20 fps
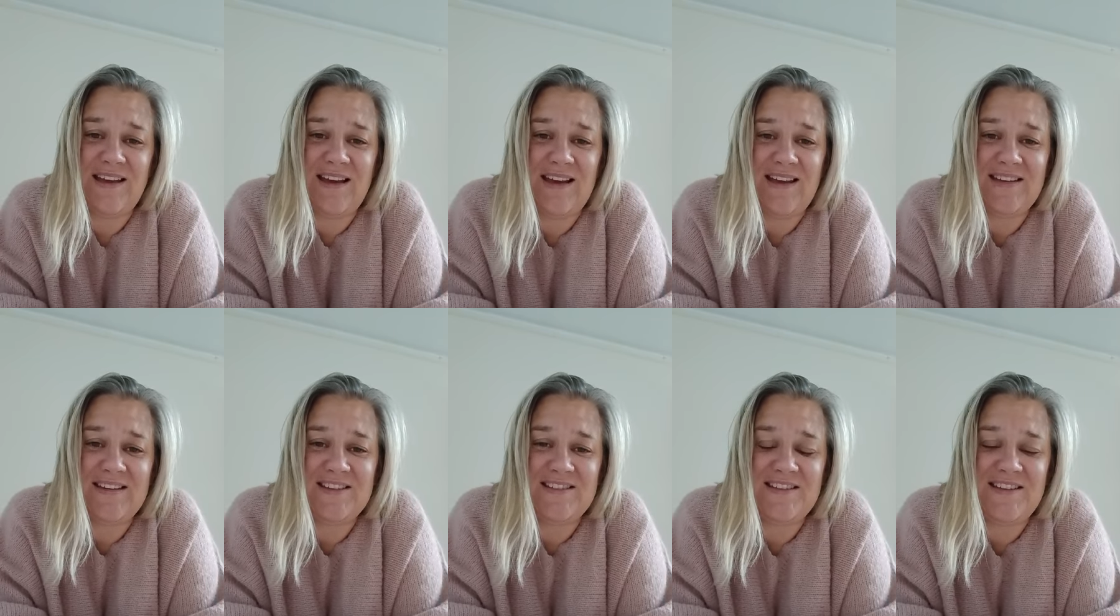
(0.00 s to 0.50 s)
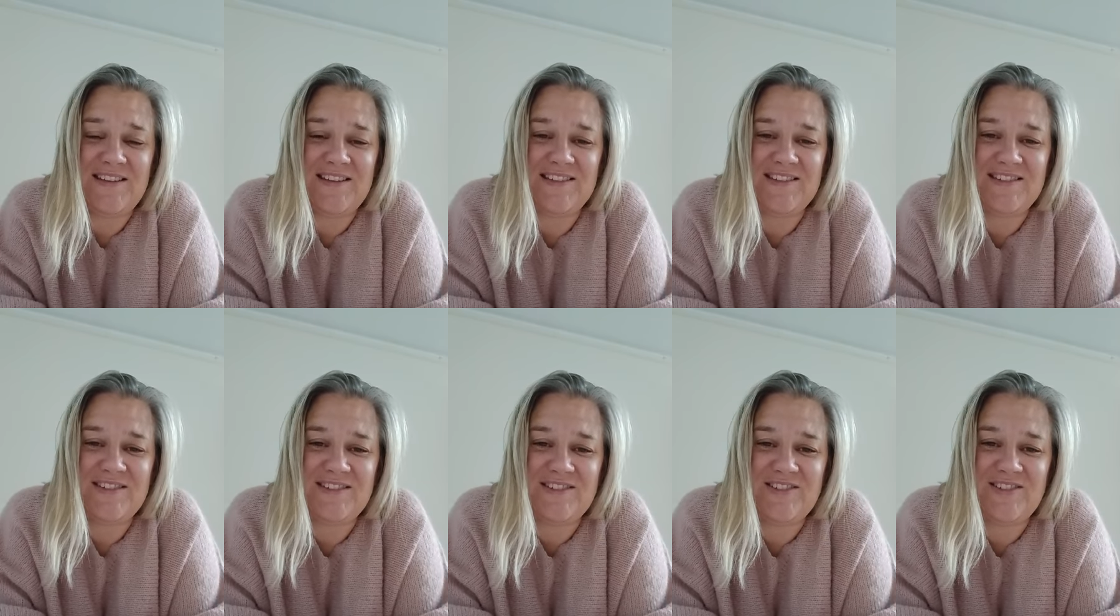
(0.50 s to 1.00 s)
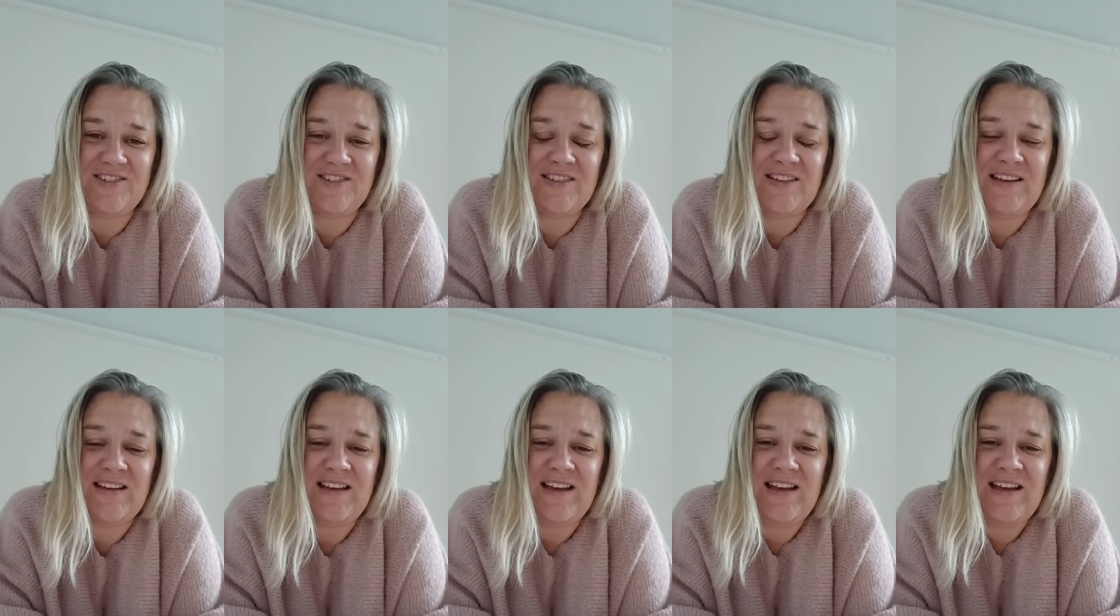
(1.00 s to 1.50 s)
and he still
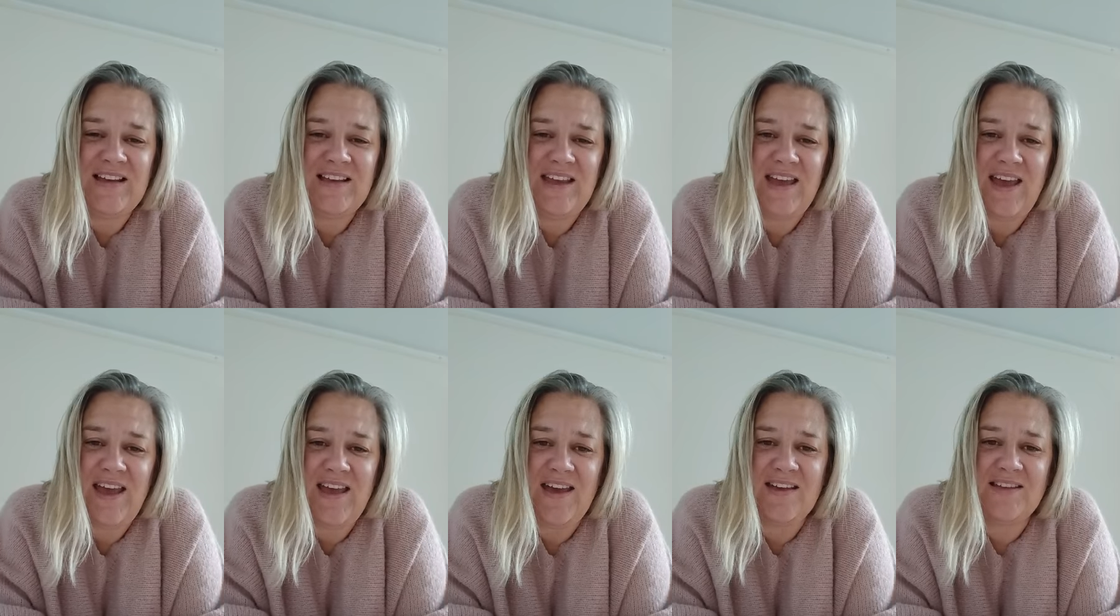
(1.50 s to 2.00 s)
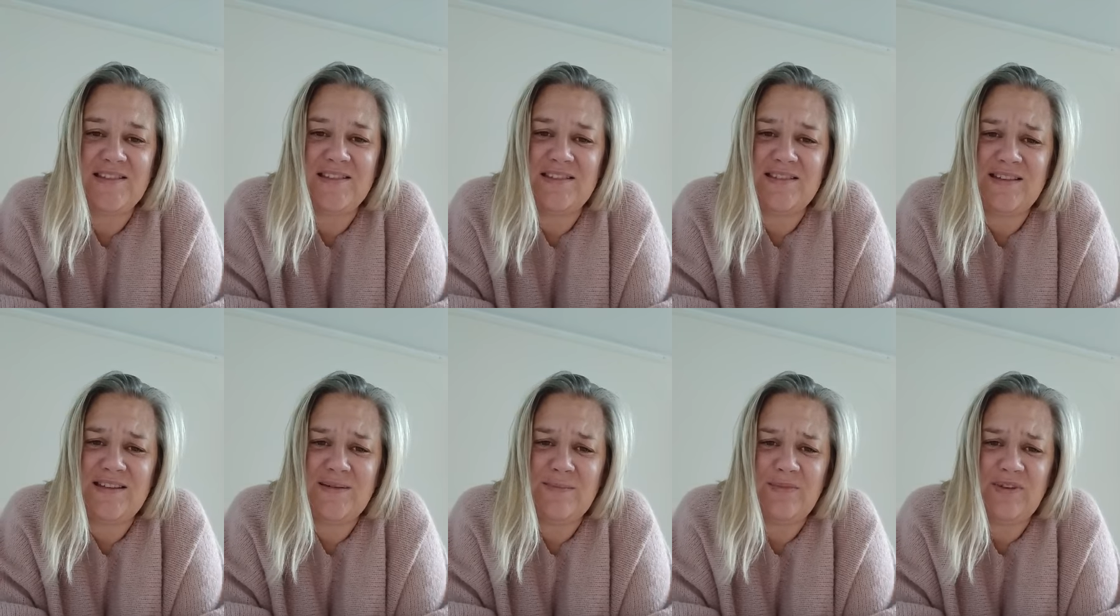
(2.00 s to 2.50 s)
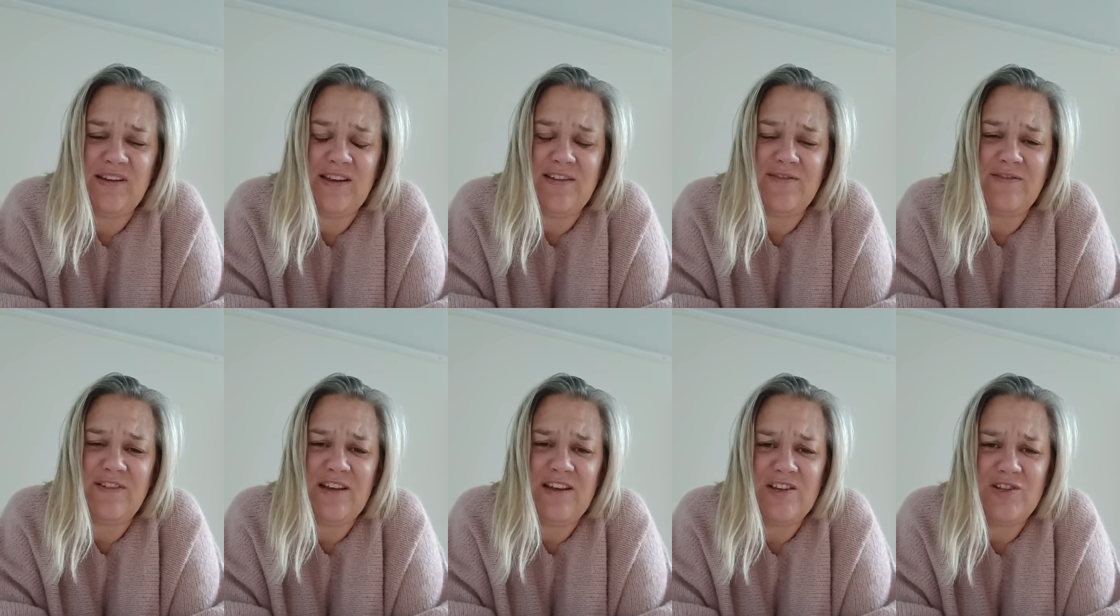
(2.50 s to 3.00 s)
cares deeply
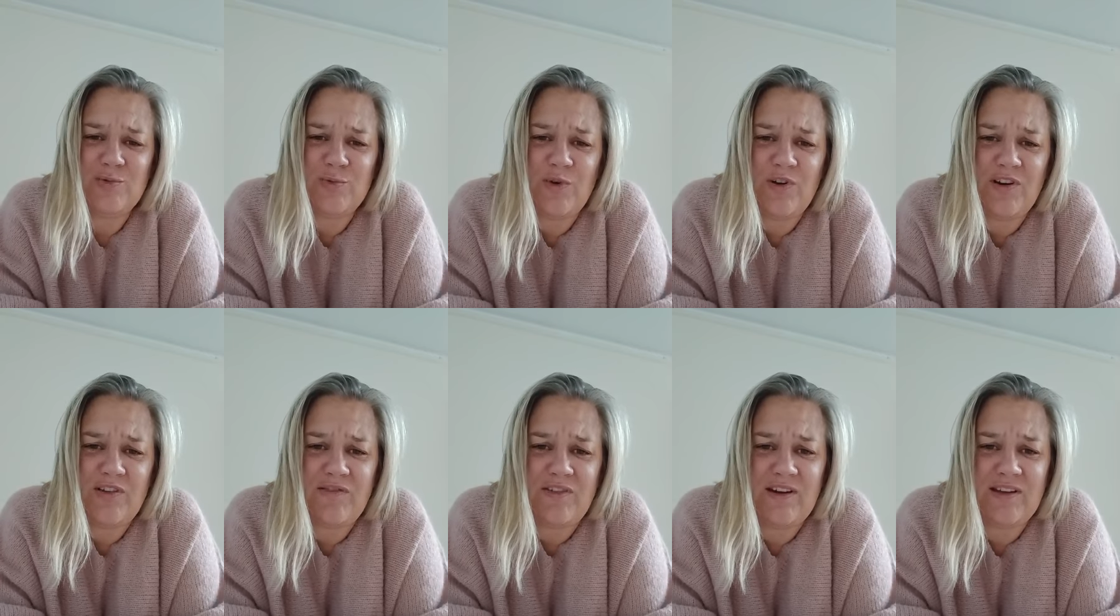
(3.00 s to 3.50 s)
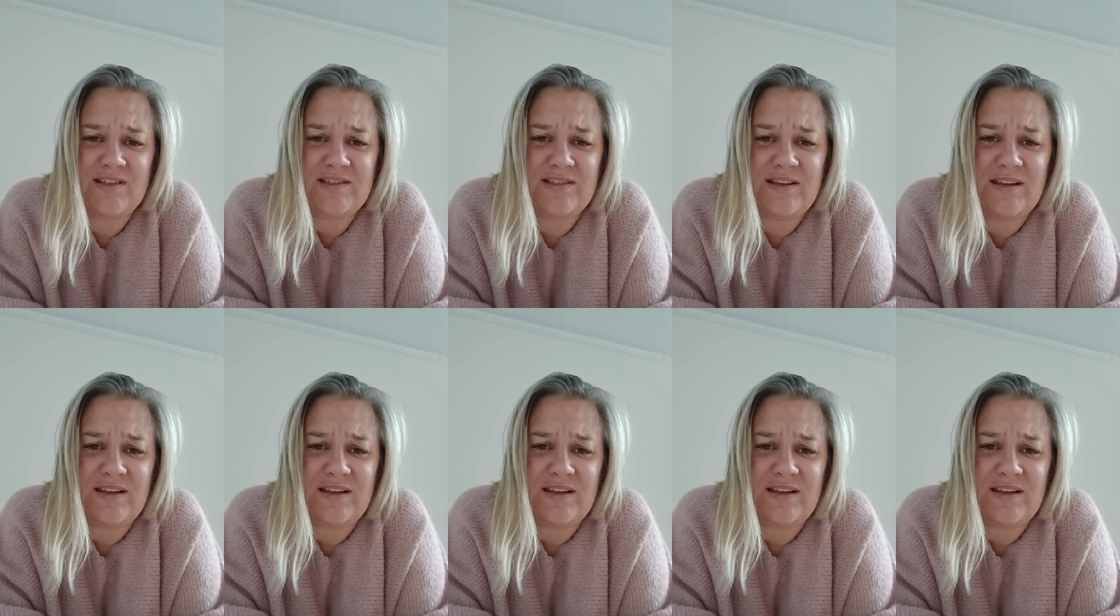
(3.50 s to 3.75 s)
for each one of us,